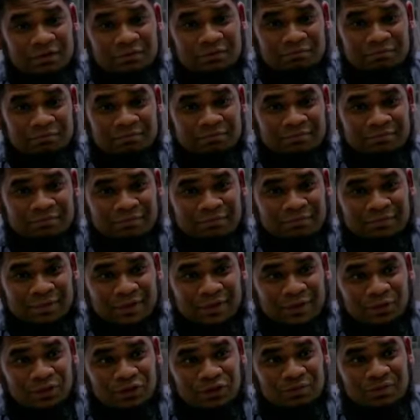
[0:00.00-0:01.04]

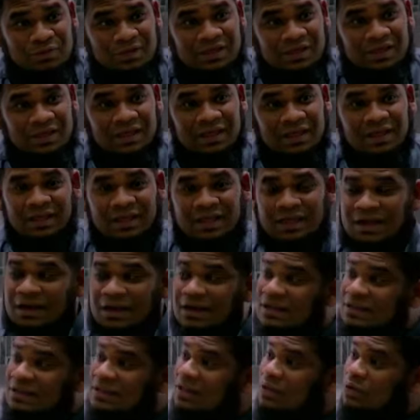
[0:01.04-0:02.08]
Are you with me?
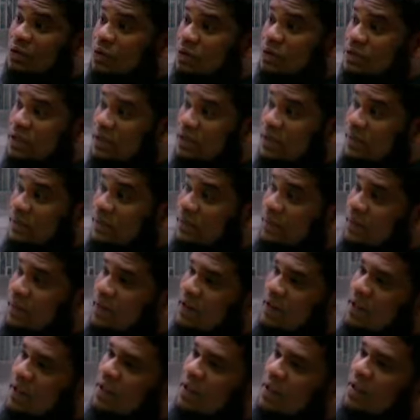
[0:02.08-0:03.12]
Little water.
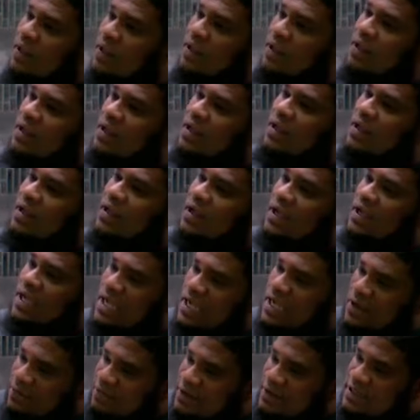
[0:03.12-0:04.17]

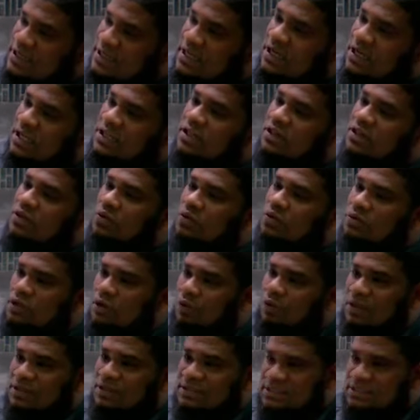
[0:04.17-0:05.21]
If it's little
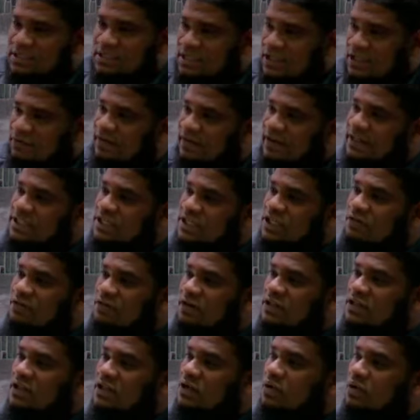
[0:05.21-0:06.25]
water, what is the definition
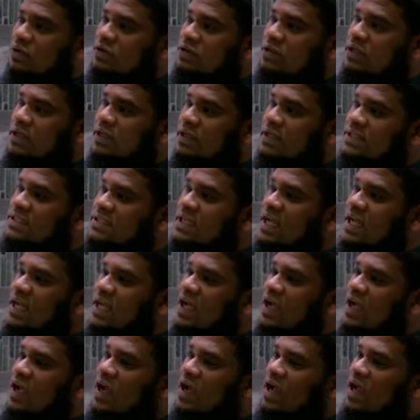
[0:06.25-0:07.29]
of little water is?
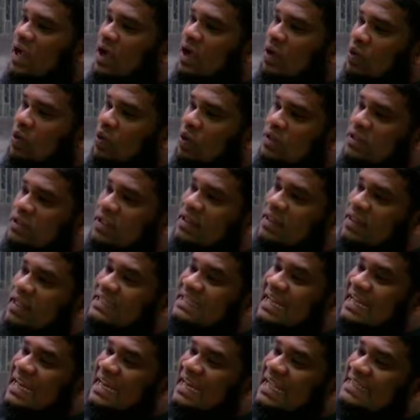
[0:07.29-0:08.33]
Water
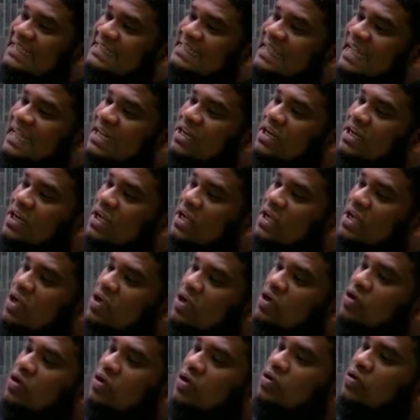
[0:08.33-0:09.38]
that's less than
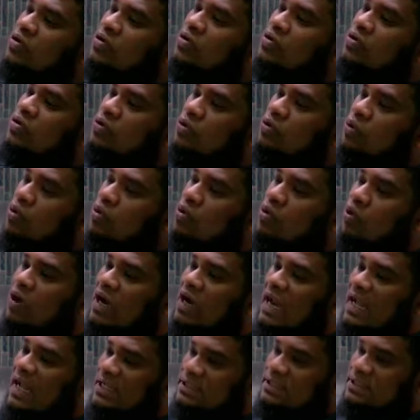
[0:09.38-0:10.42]
2
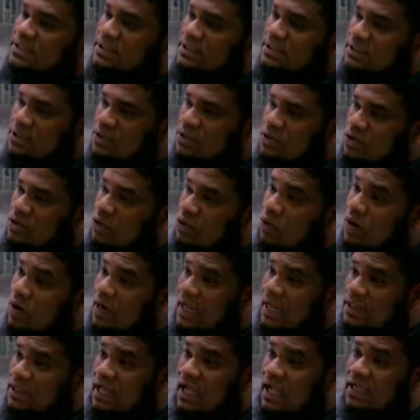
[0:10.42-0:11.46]
kullas,
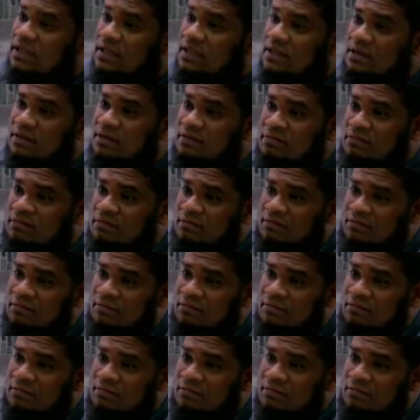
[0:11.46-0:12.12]
kullatain.